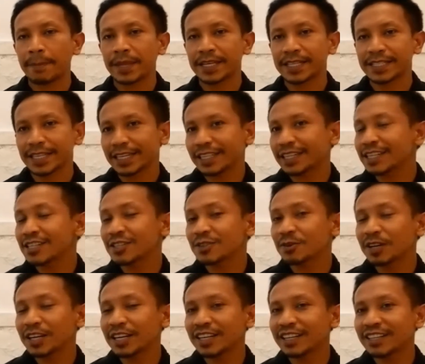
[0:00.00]
See this
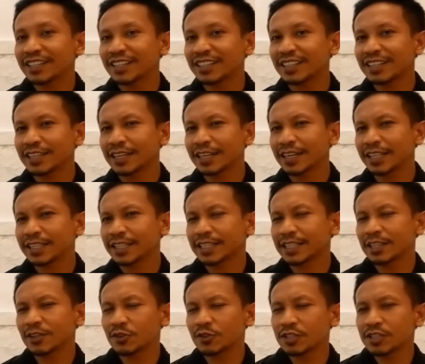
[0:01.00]
one, it
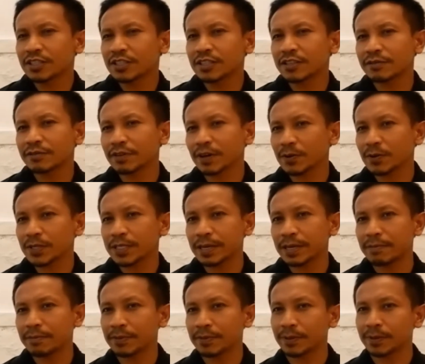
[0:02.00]
looks very
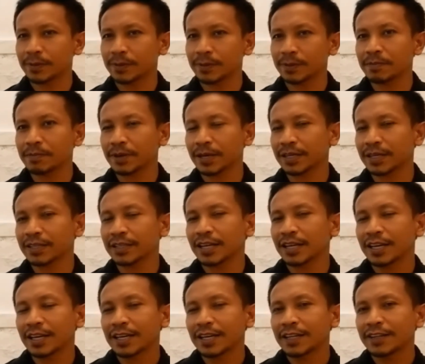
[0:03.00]
simple, but
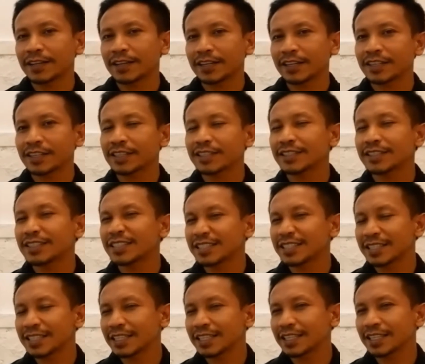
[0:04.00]
then you can
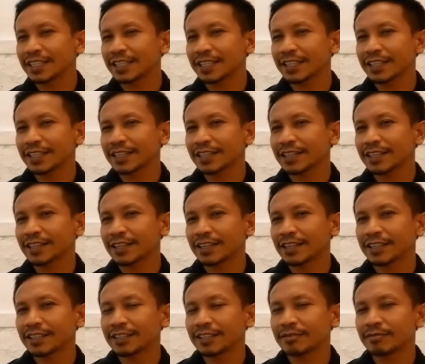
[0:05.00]
see
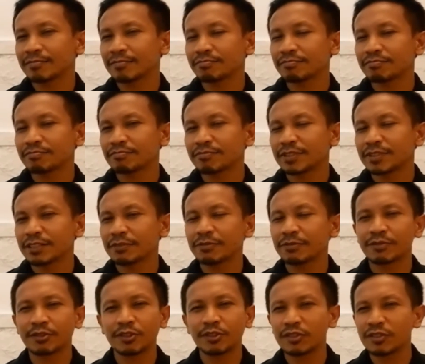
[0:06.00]

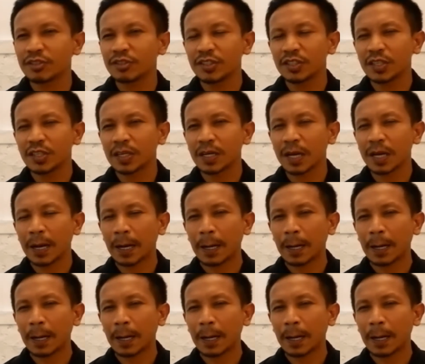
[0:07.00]
different